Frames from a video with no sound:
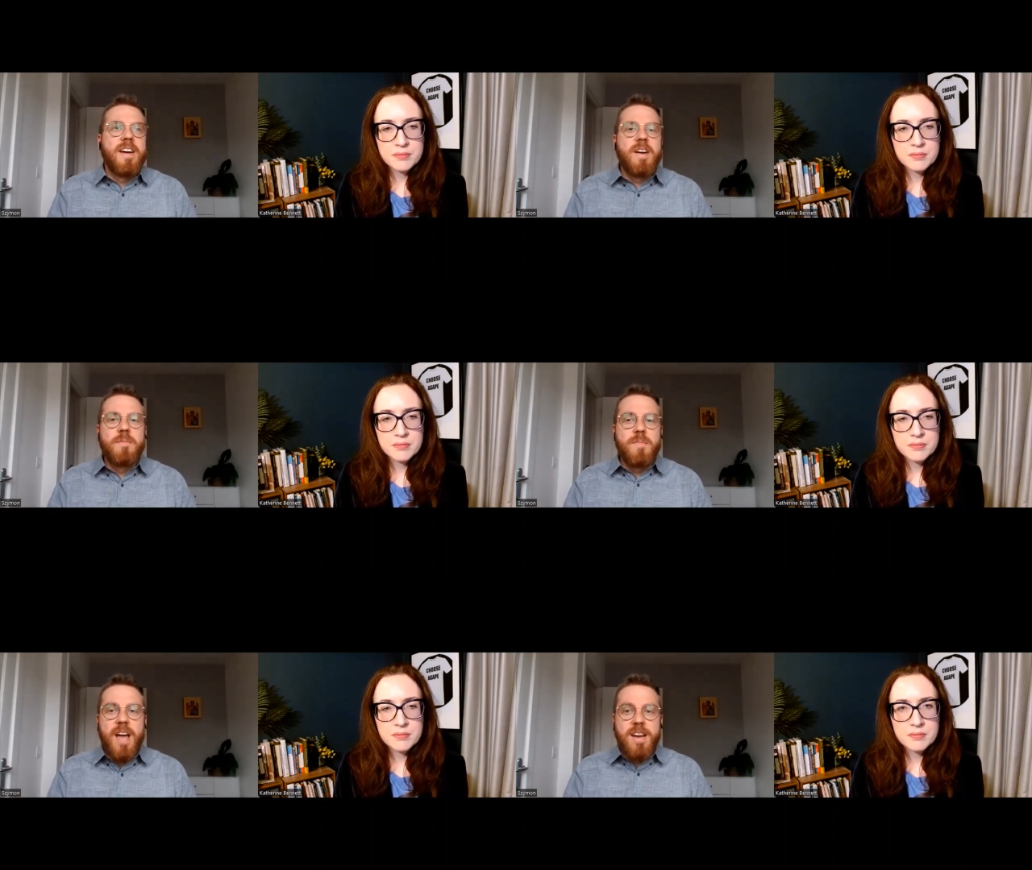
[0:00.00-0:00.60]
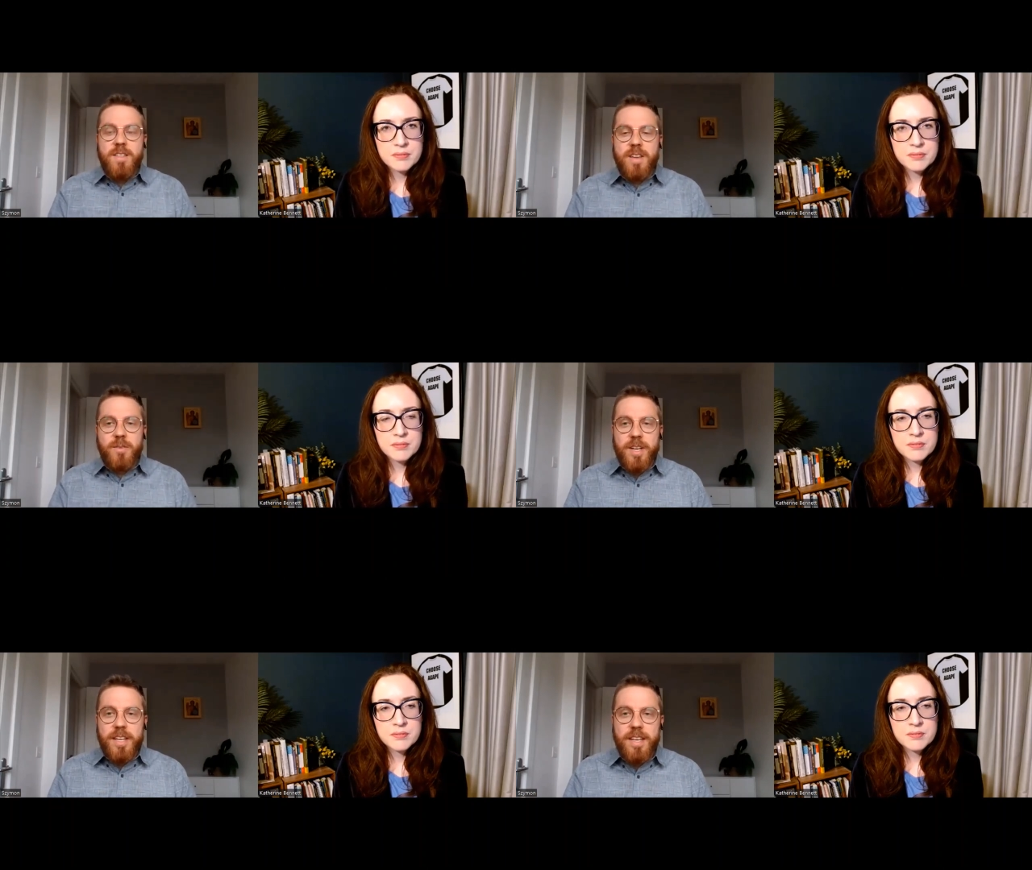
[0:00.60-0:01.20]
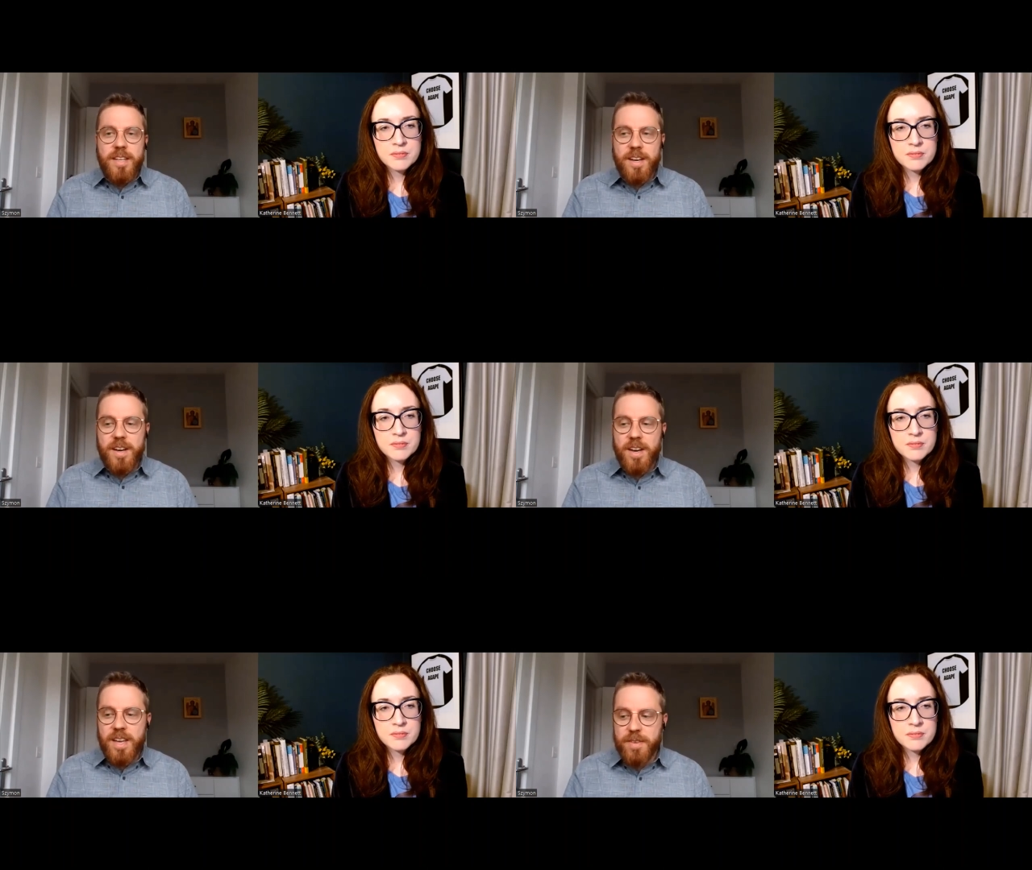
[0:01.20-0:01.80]
Speaker 1: um, anything really,
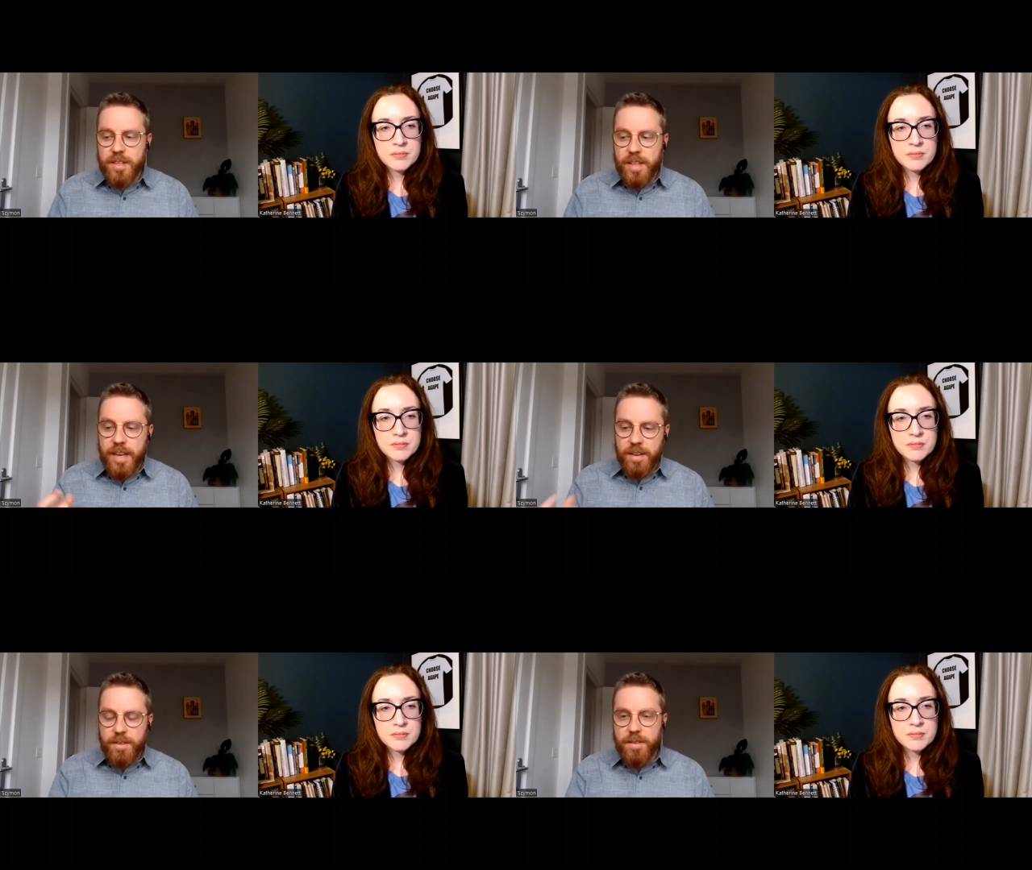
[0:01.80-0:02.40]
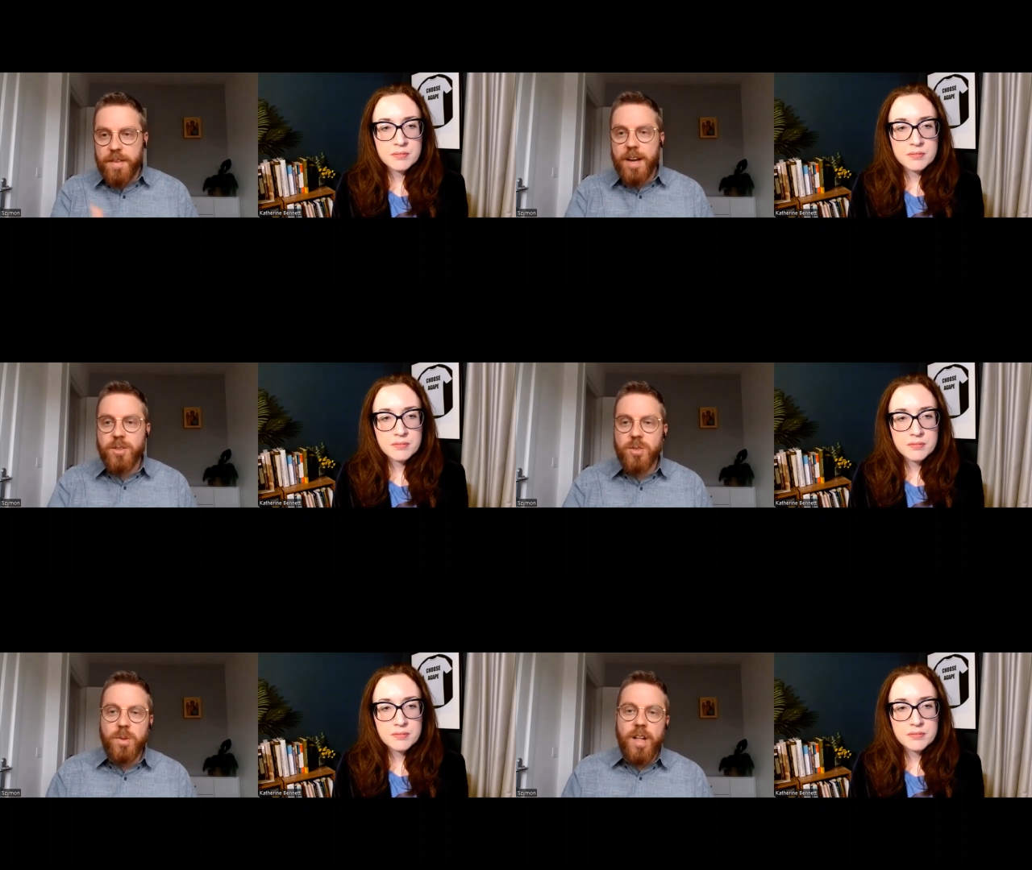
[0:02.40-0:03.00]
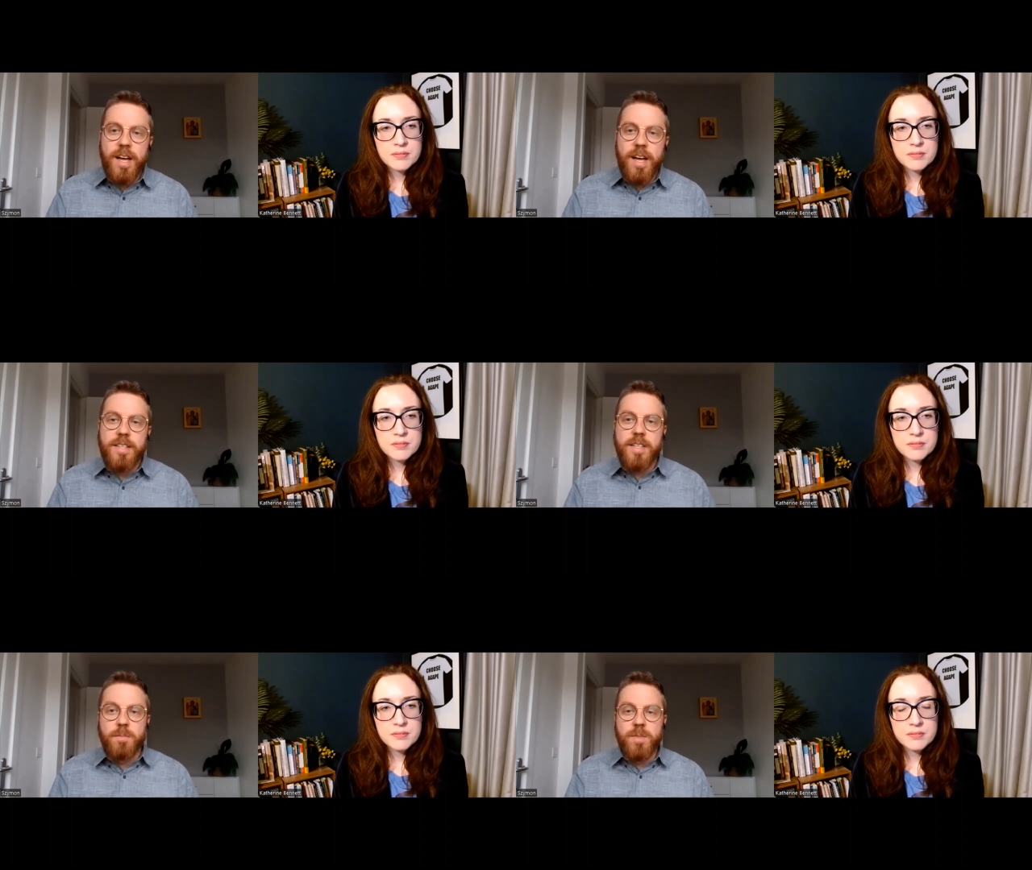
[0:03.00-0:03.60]
uh, even like factual
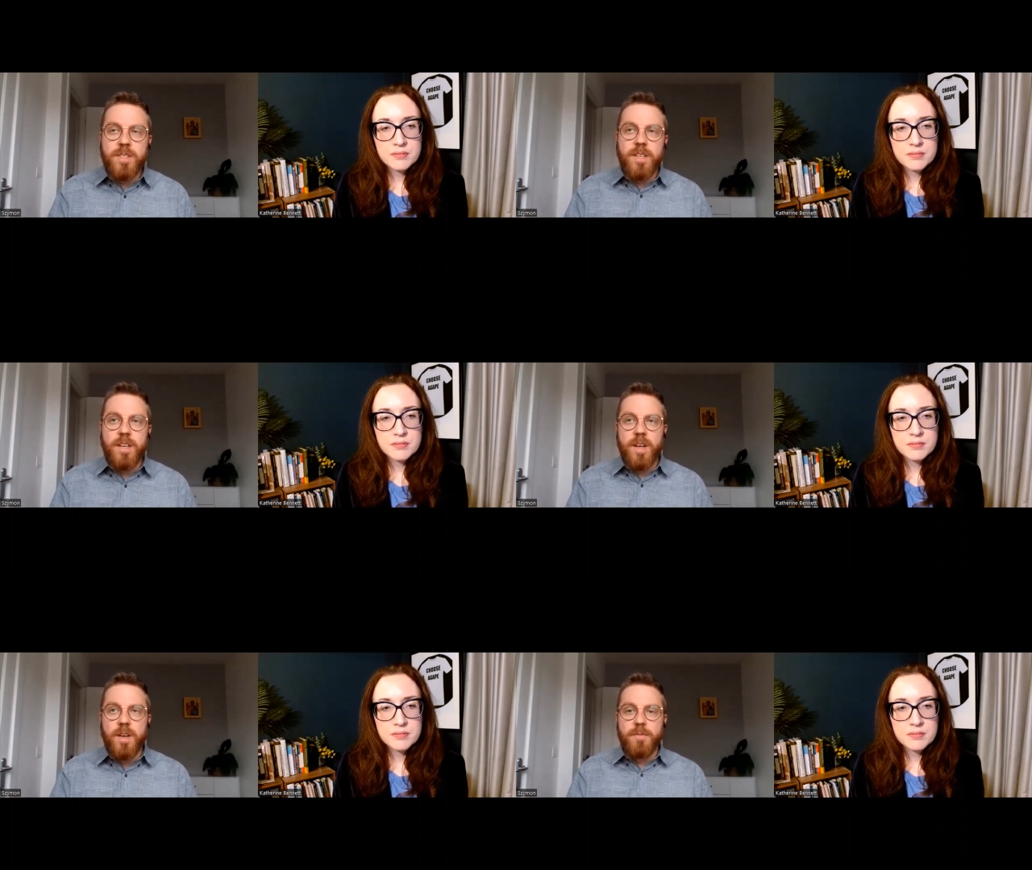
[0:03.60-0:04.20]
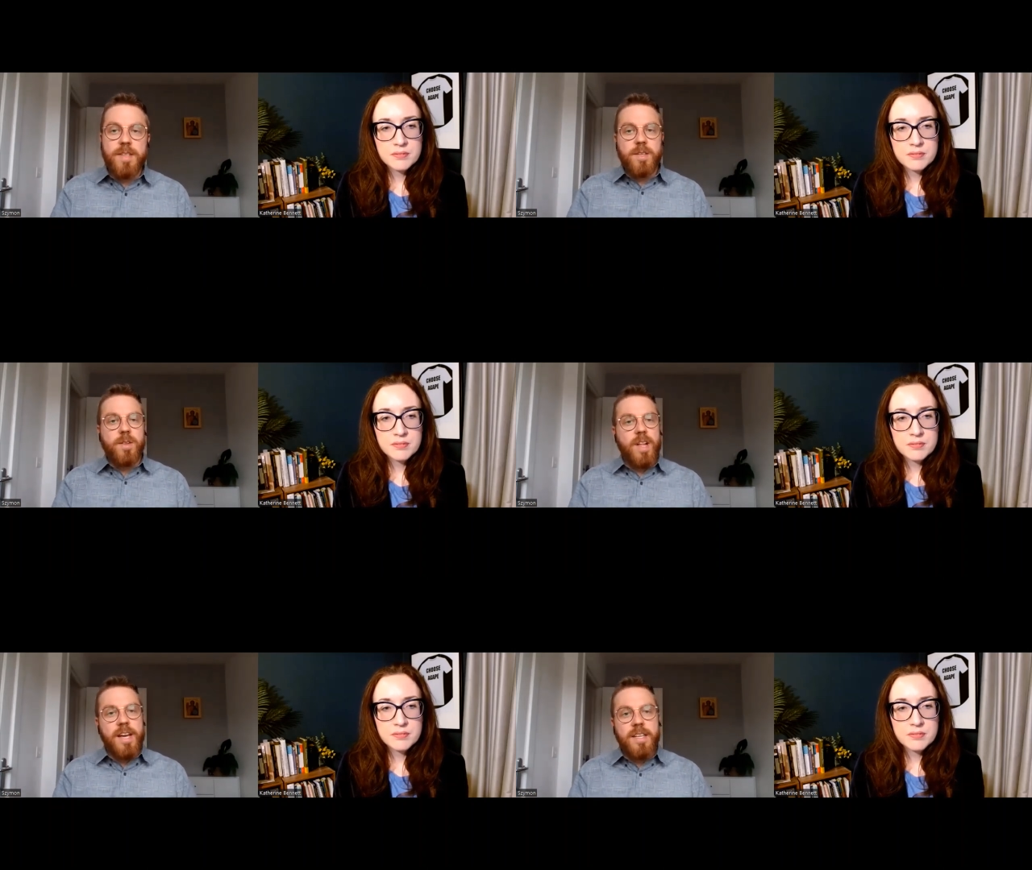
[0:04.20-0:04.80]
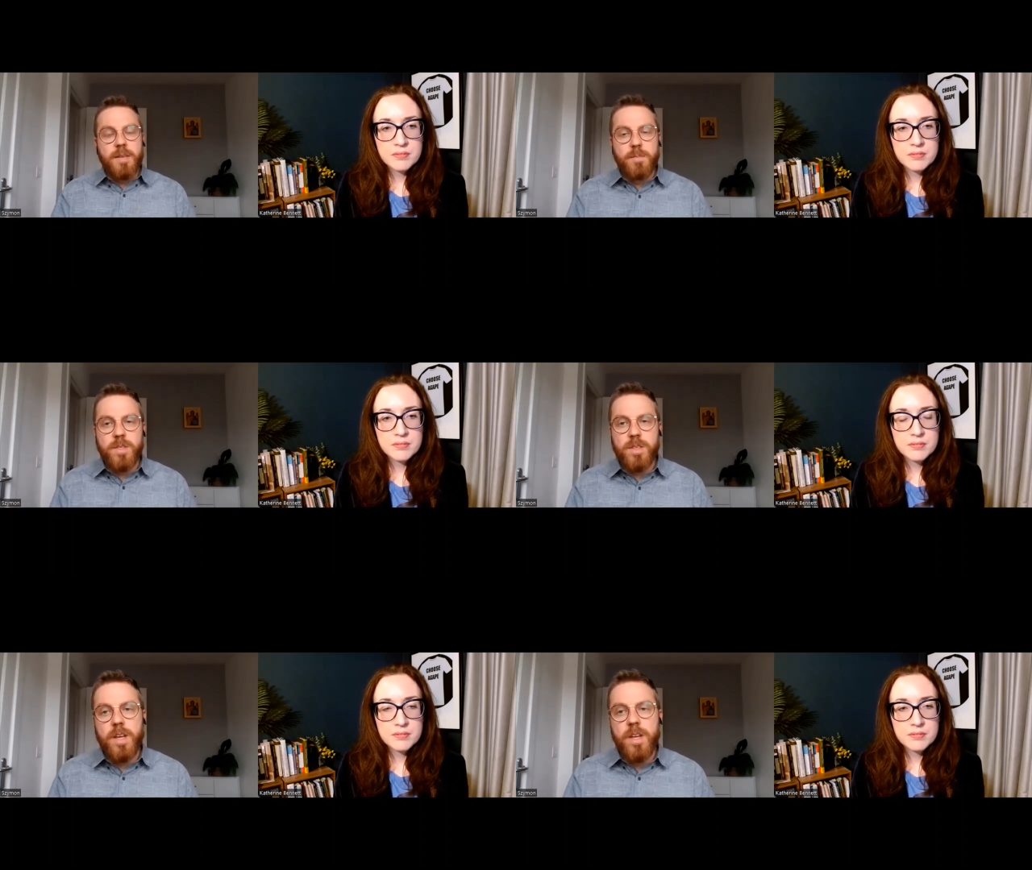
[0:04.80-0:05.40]
items, uh, physical
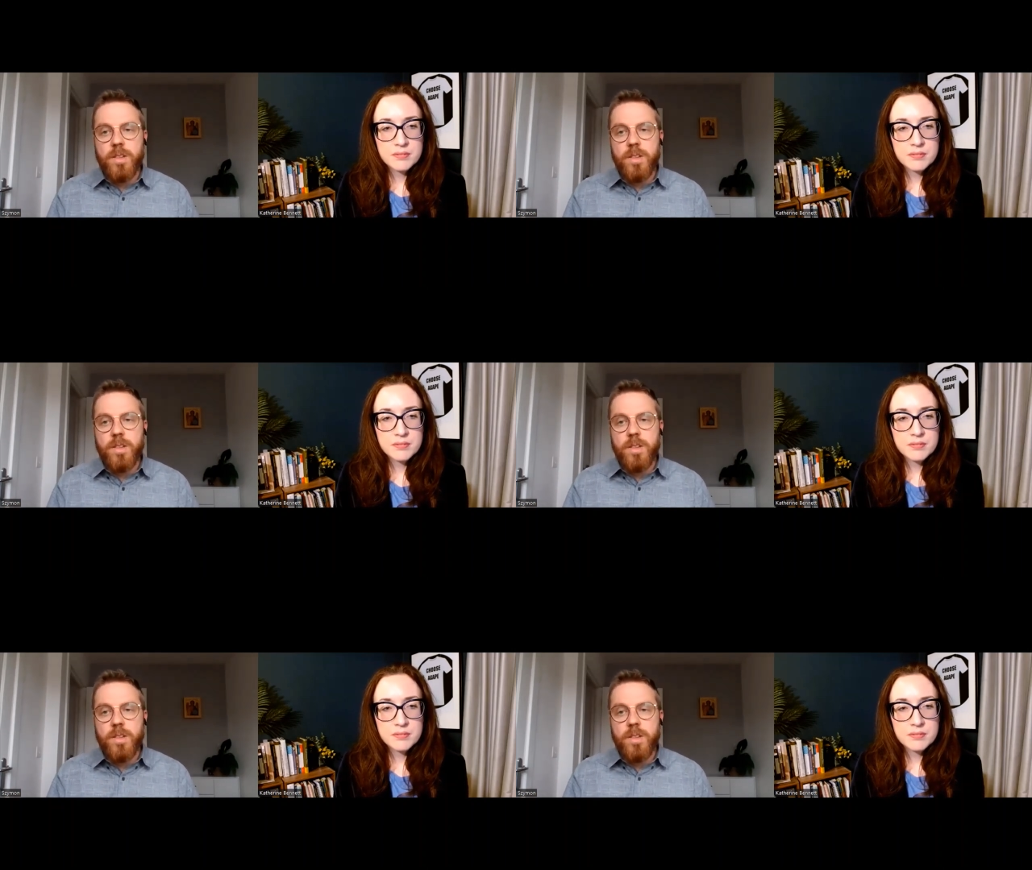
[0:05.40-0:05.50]
items,